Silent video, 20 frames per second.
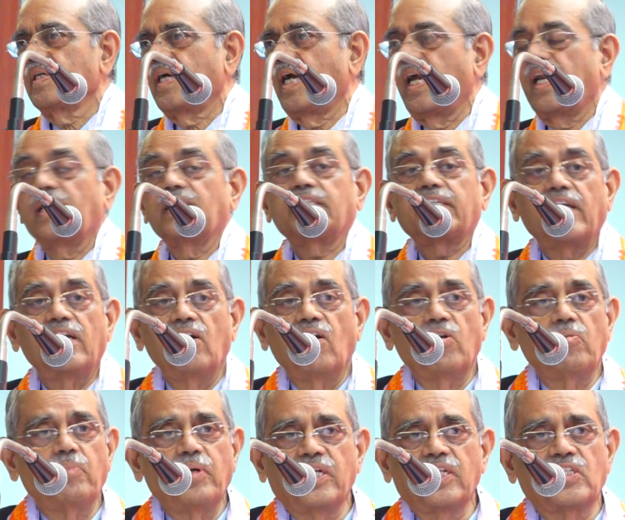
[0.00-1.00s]
Courage
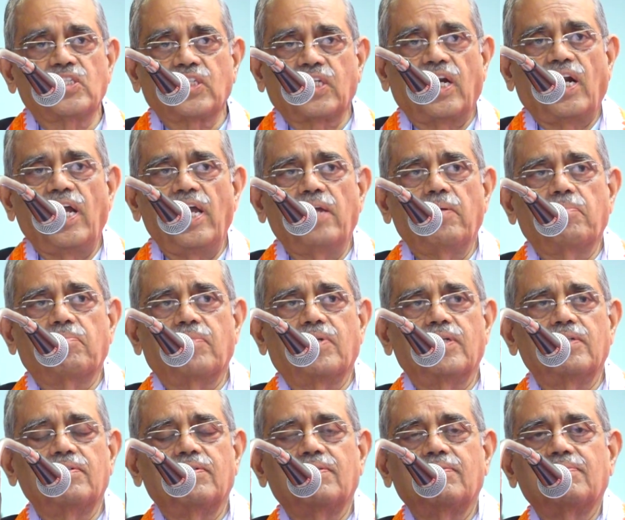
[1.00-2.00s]
cannot be
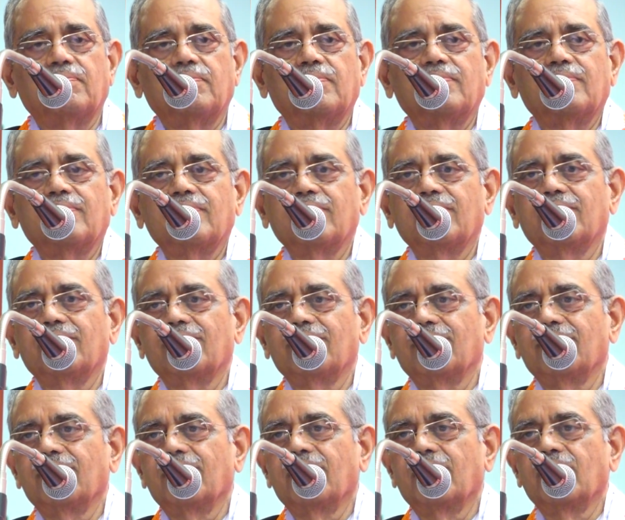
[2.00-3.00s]
described.
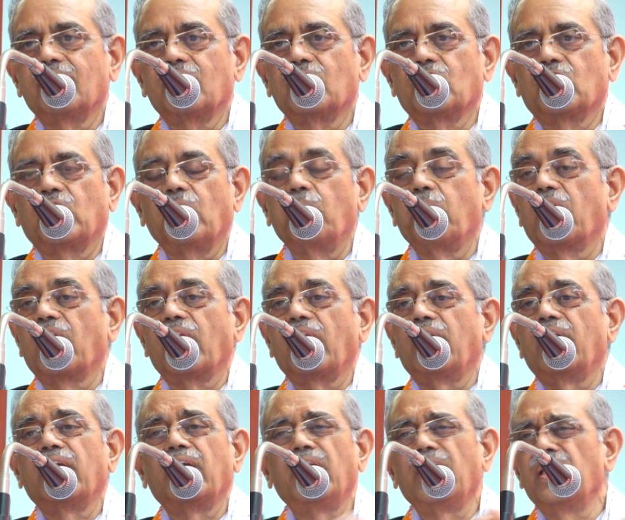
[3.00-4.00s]

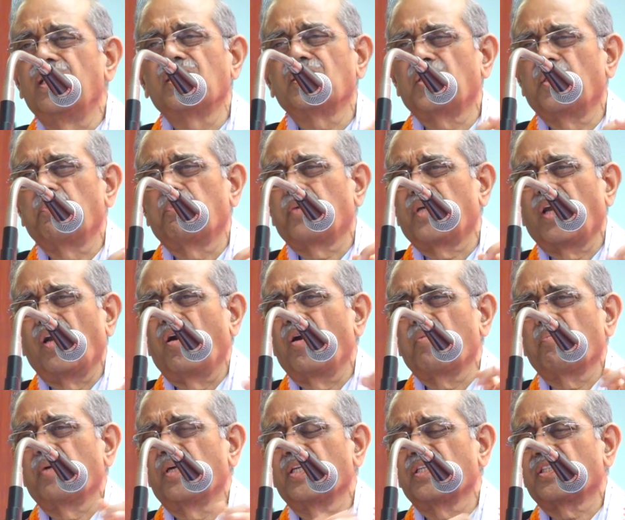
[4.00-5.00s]
Similarly, leadership
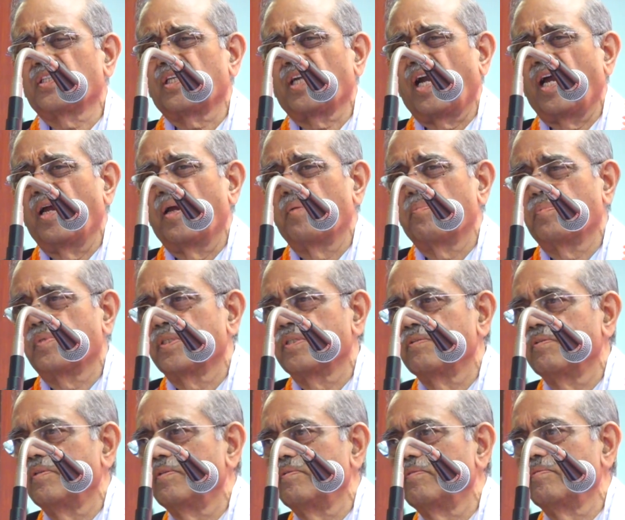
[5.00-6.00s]
cannot be described.
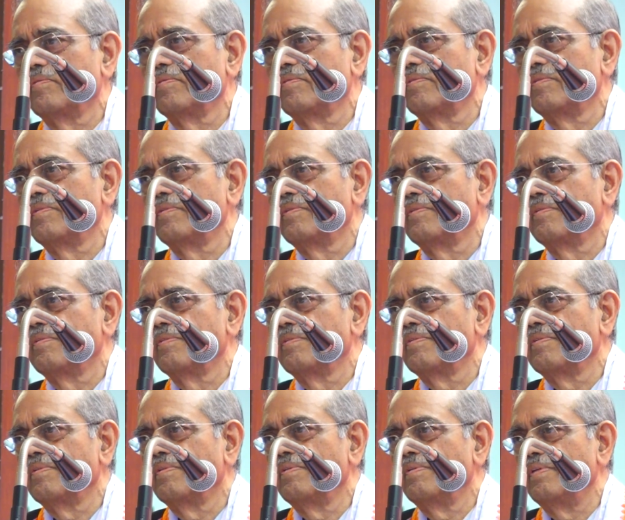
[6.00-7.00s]

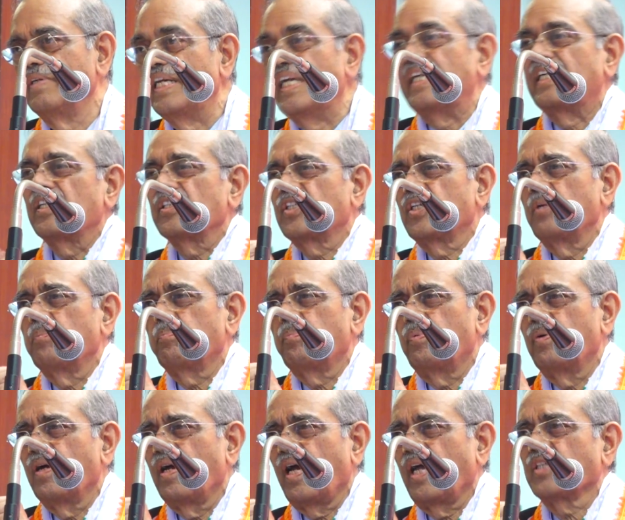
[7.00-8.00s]
Leadership
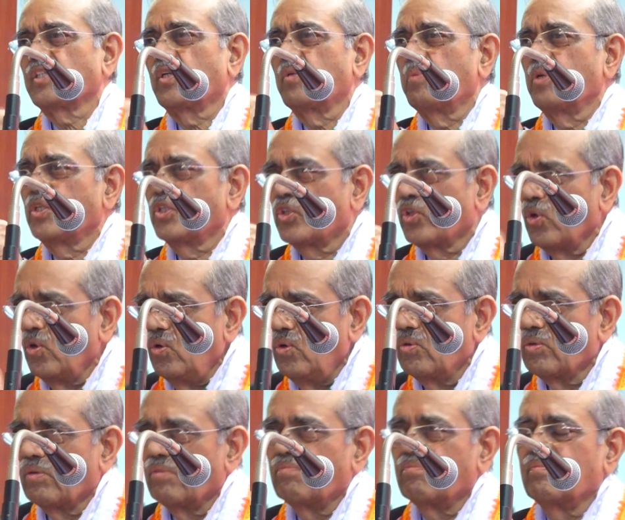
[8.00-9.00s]
has to be
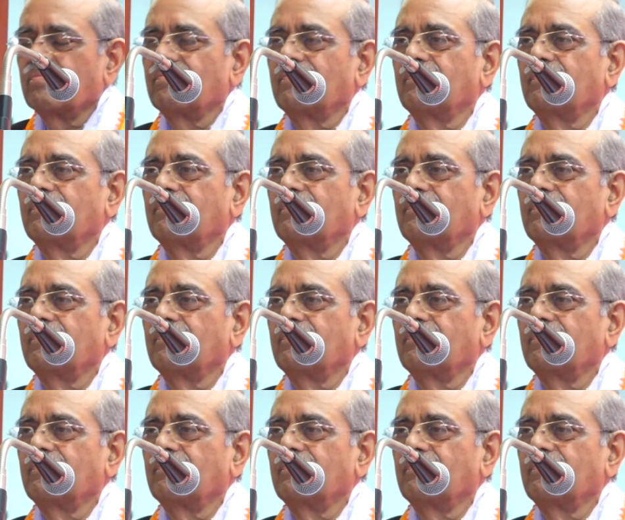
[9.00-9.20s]
shown.